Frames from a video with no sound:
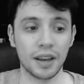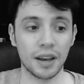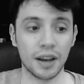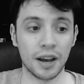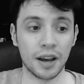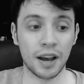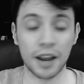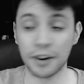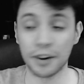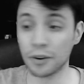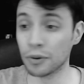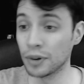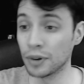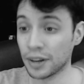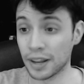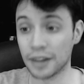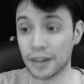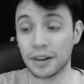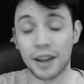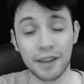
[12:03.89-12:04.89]
I
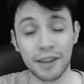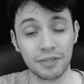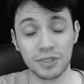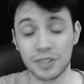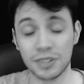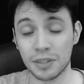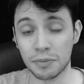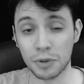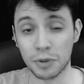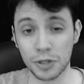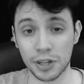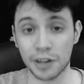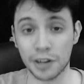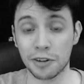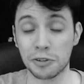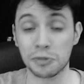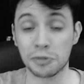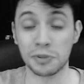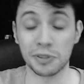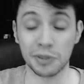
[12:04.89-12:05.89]
haven't seen BoJack
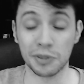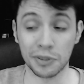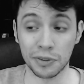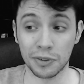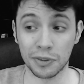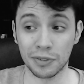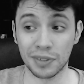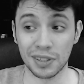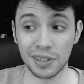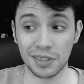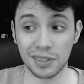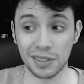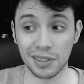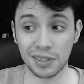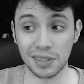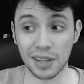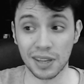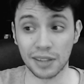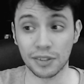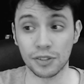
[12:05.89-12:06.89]
Horseman, so I don't know if that's
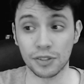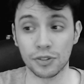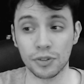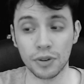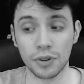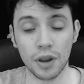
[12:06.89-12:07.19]
exactly true.